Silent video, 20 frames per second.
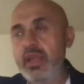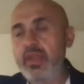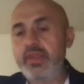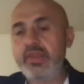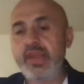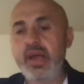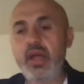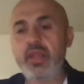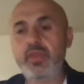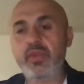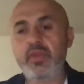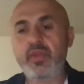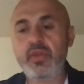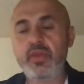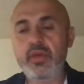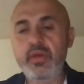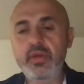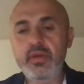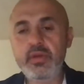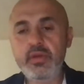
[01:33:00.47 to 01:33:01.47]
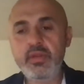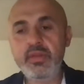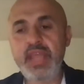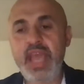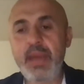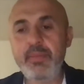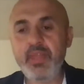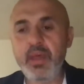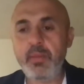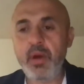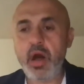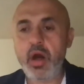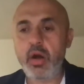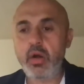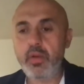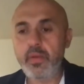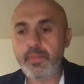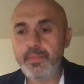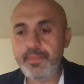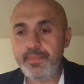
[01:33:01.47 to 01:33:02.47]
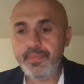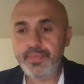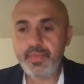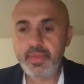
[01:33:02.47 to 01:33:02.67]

and his sons. Damn them all.